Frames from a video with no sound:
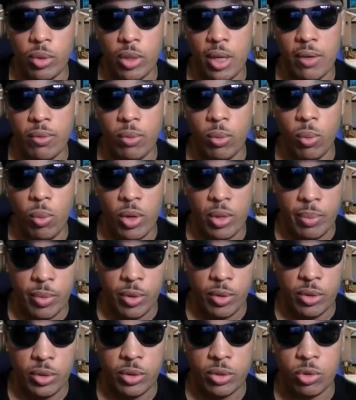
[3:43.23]
of
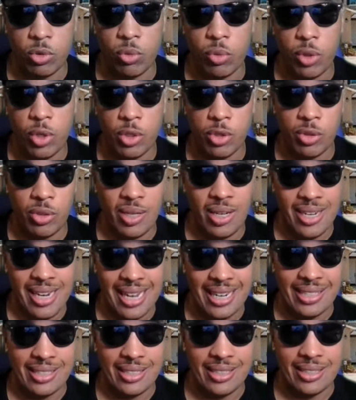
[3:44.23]

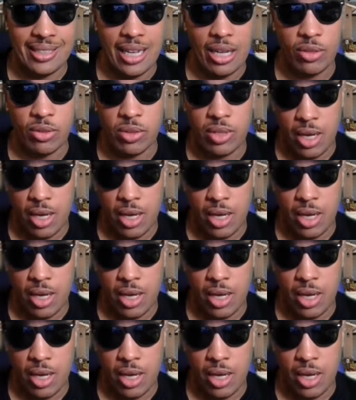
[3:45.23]
$1,396,000.